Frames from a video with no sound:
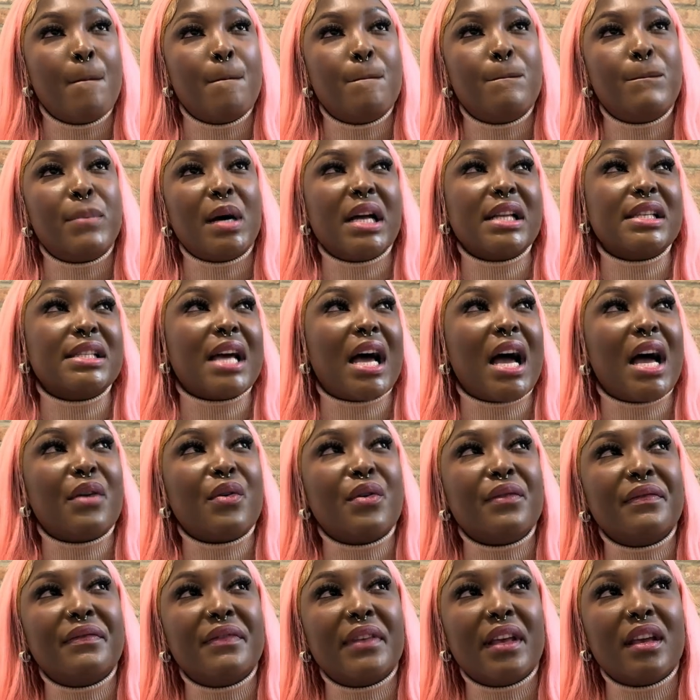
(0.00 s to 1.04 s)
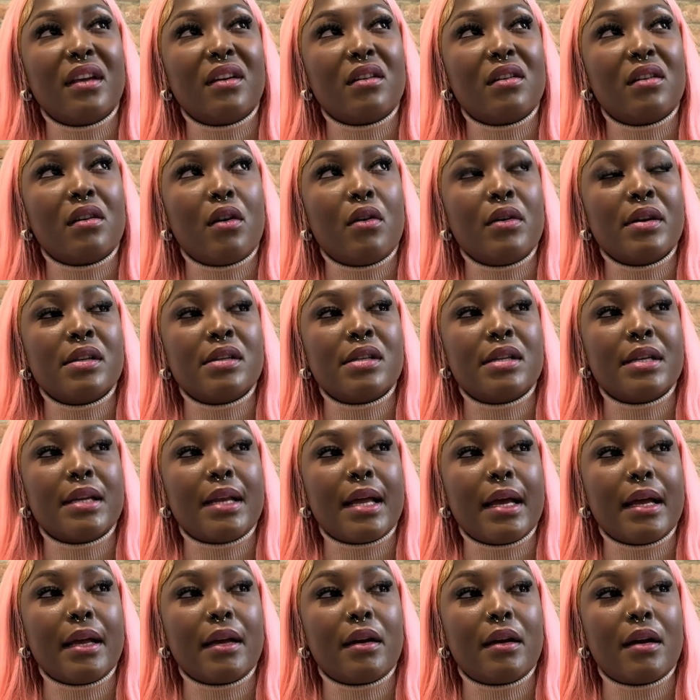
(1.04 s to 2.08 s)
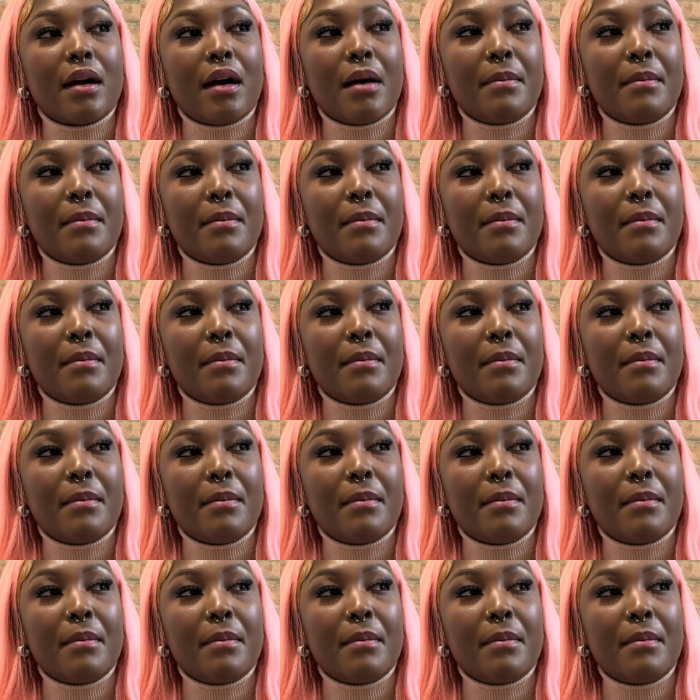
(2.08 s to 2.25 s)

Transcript: But I don't think, honestly, like